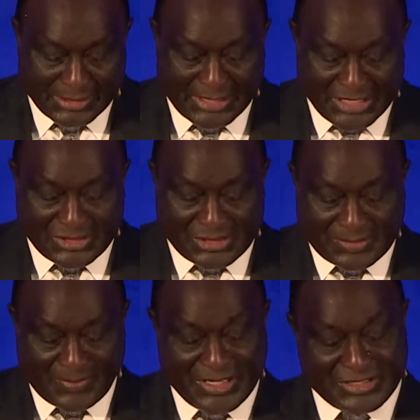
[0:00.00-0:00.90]
This
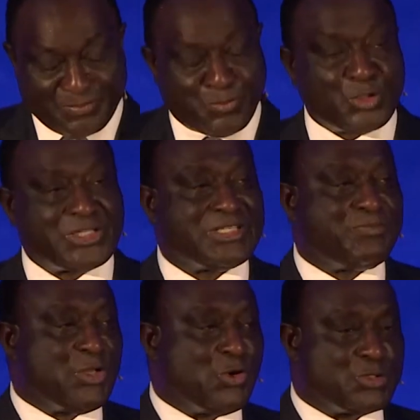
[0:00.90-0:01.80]
is important
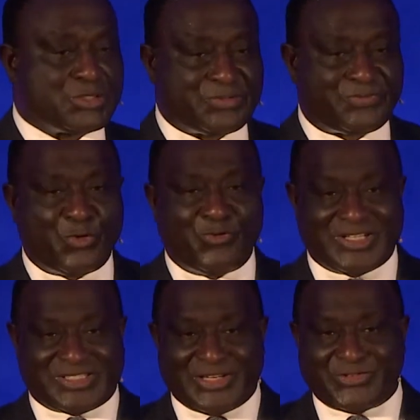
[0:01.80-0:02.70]
because for over a
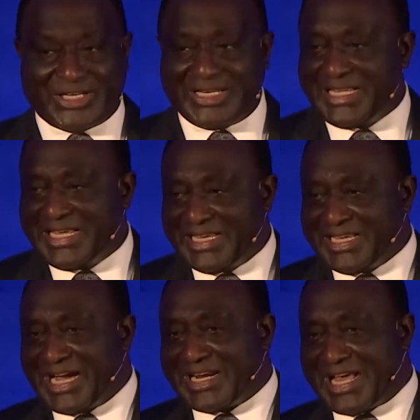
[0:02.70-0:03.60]
century,
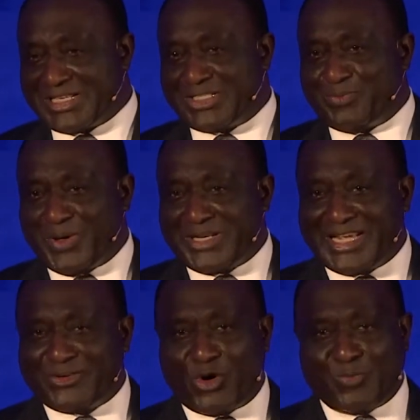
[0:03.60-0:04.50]
Ghana has
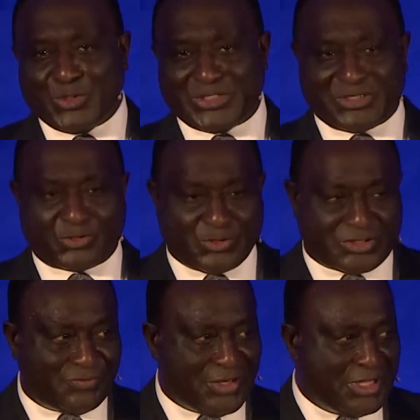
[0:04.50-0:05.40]
depended almost
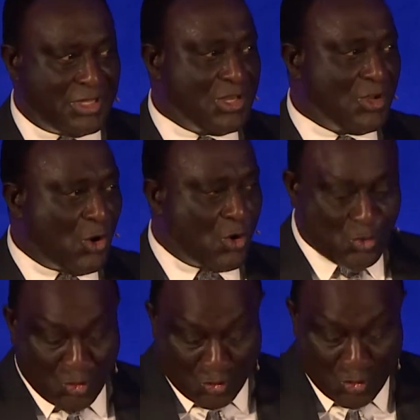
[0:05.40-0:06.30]
exclusively on
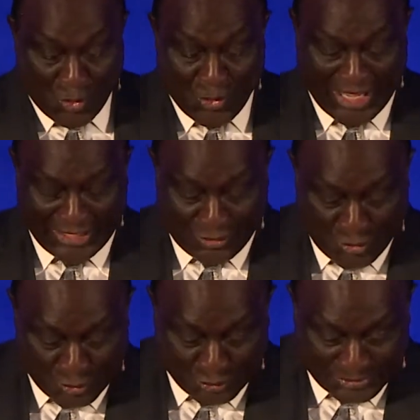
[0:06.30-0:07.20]
cocoa and
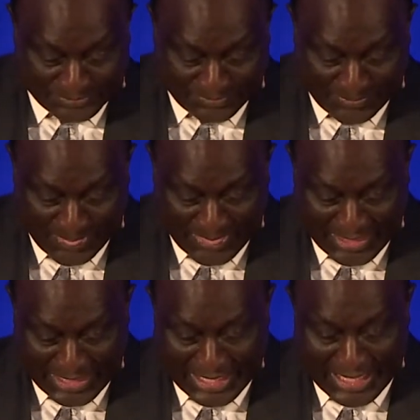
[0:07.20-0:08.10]
gold.
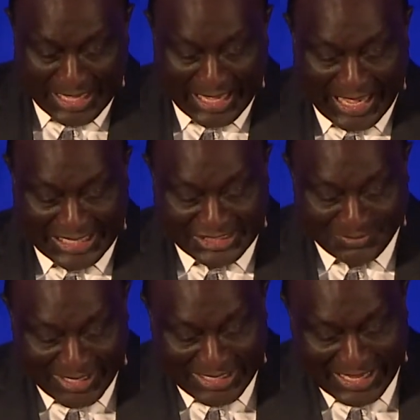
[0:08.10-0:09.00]
As in
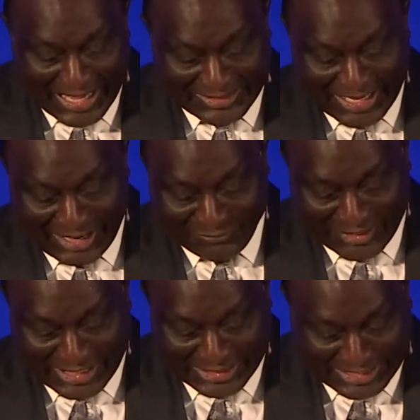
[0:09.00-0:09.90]
many other
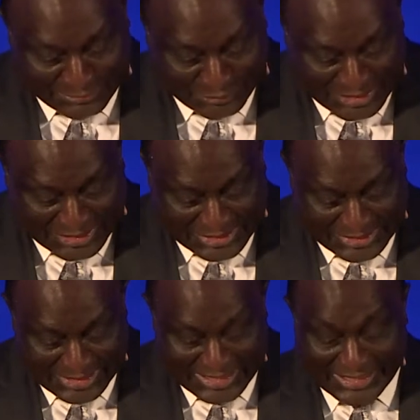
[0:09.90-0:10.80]
African countries,
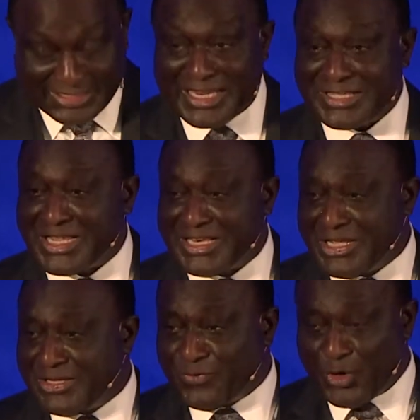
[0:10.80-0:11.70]
there's the
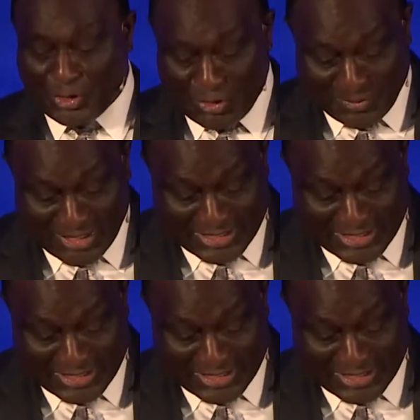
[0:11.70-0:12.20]
need for economic